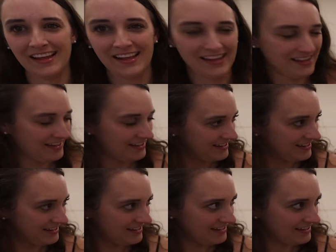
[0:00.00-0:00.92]

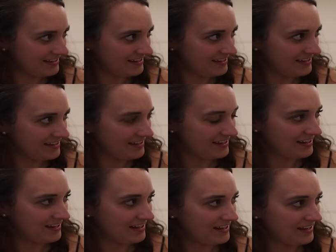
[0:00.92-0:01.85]

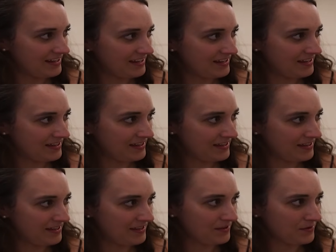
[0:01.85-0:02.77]

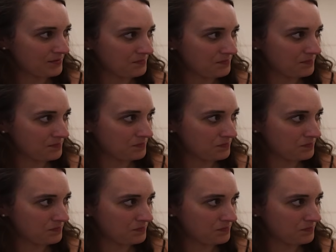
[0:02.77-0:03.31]
(silent)